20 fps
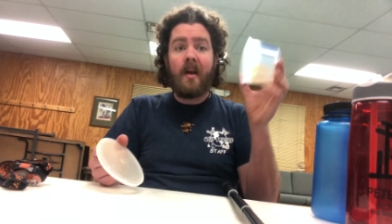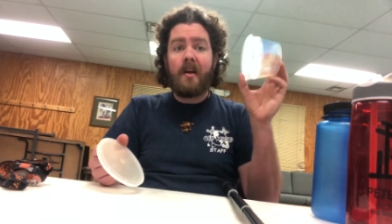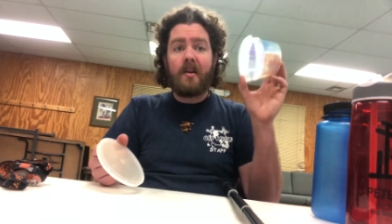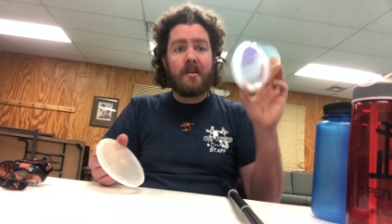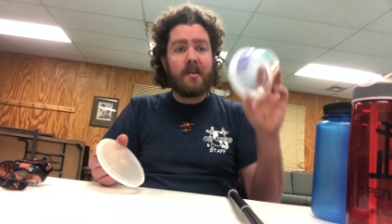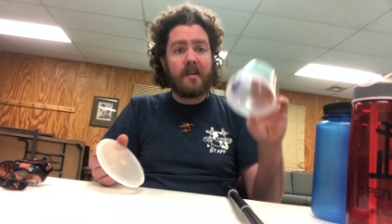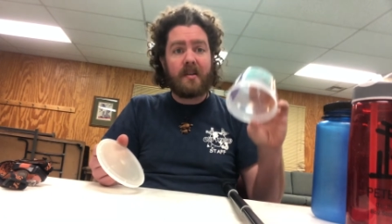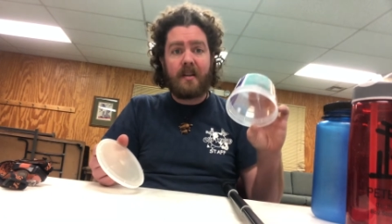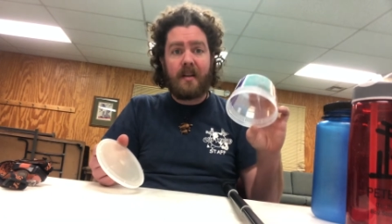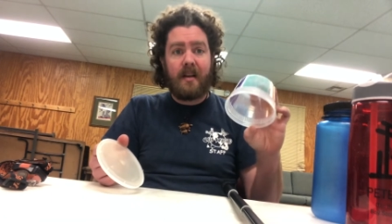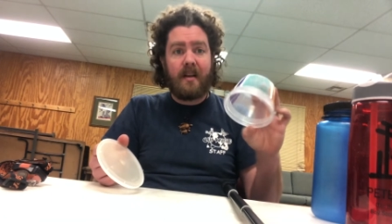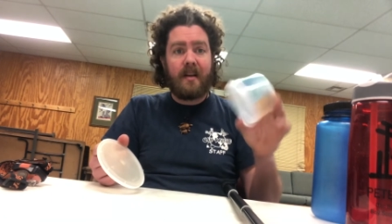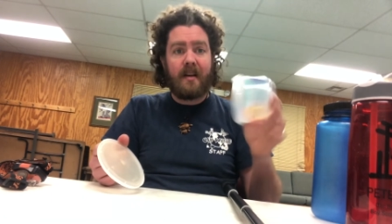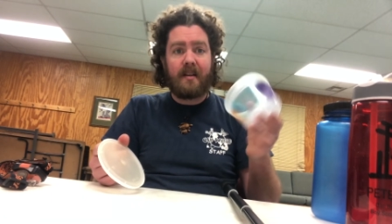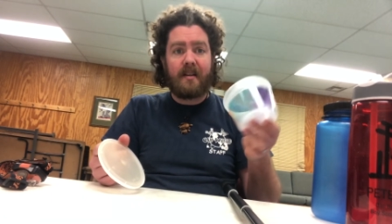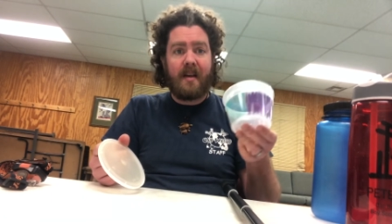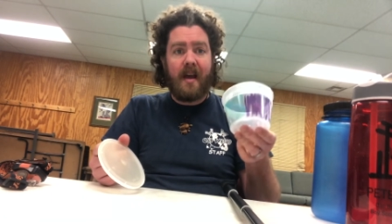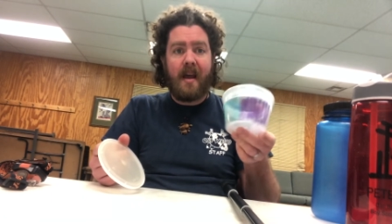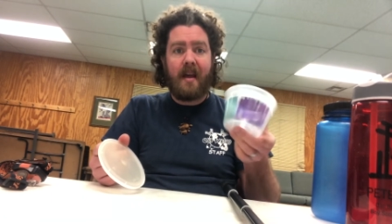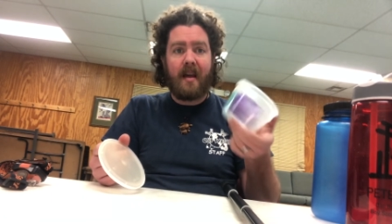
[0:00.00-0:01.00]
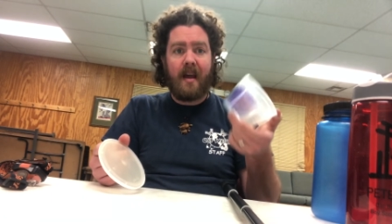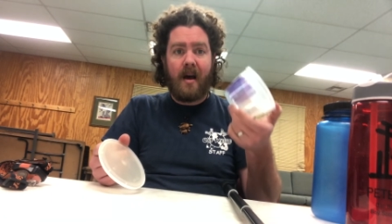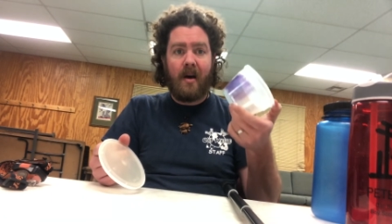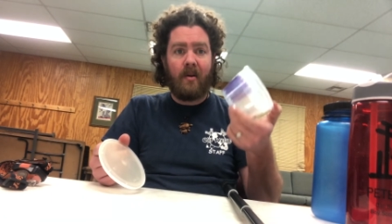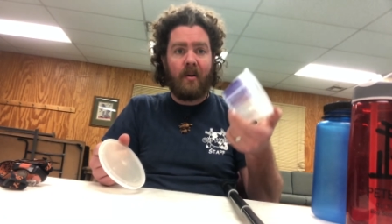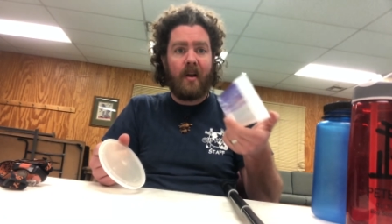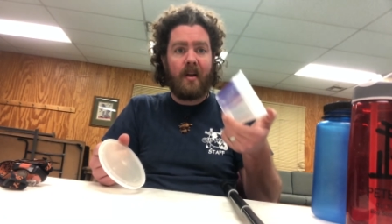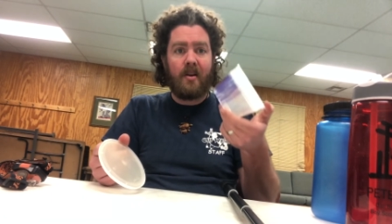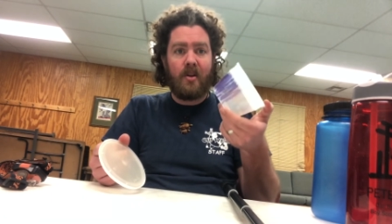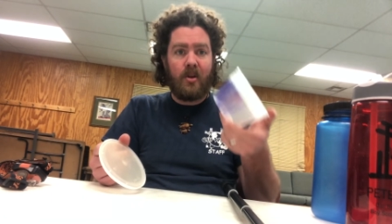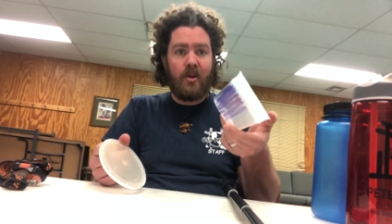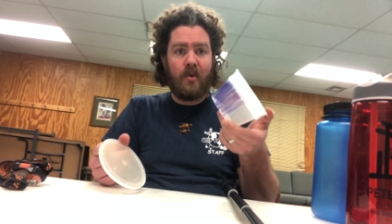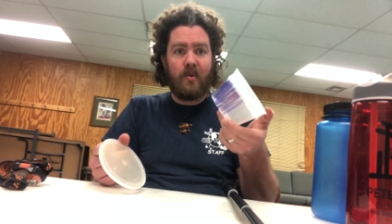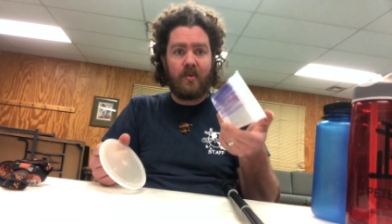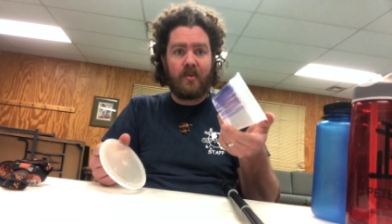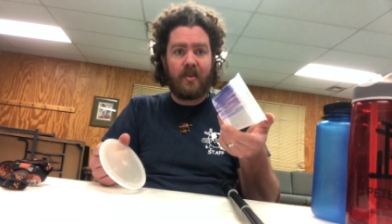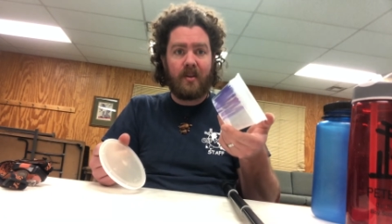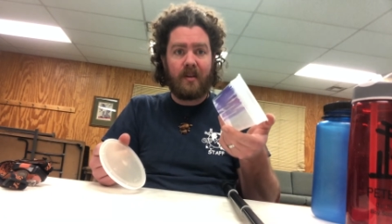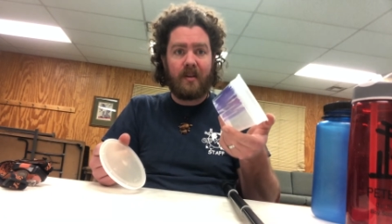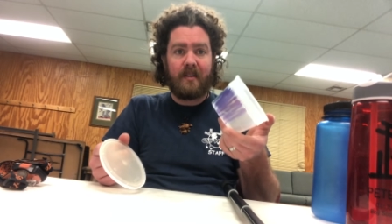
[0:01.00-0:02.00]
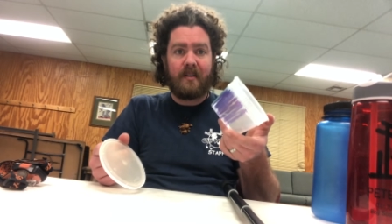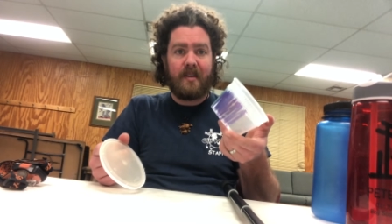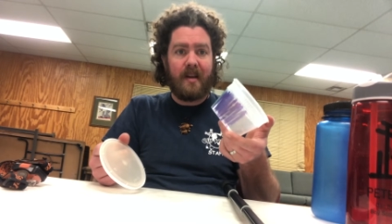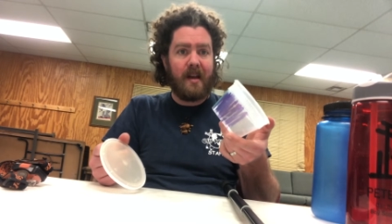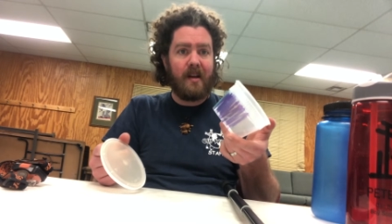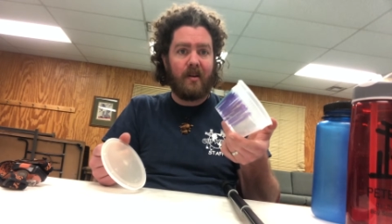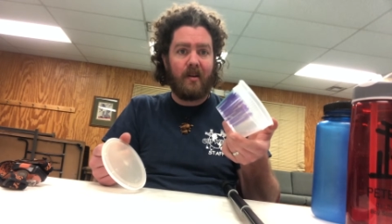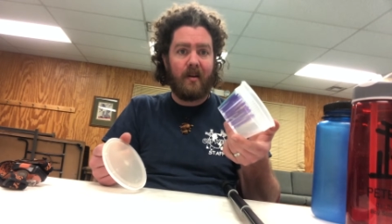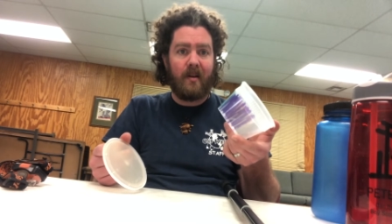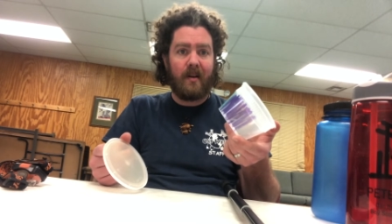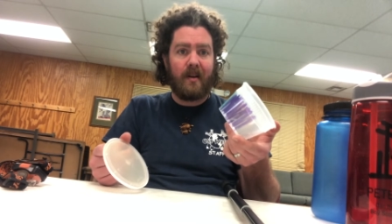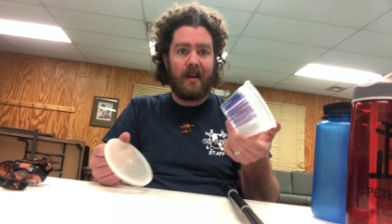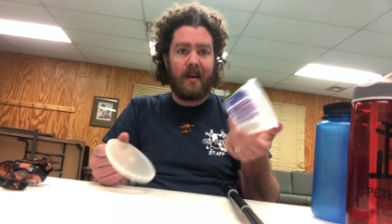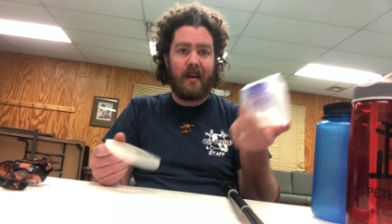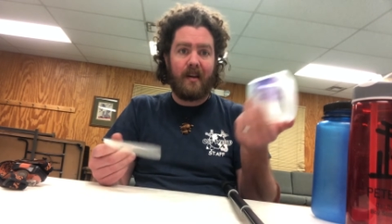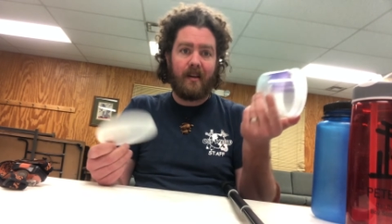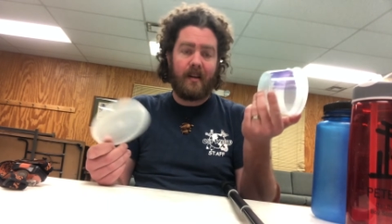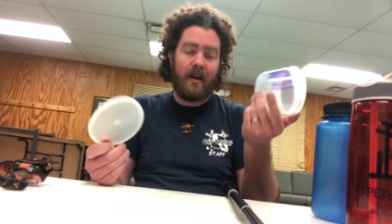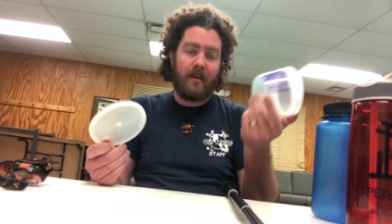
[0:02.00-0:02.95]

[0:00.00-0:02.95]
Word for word: just get takeout and use the container again.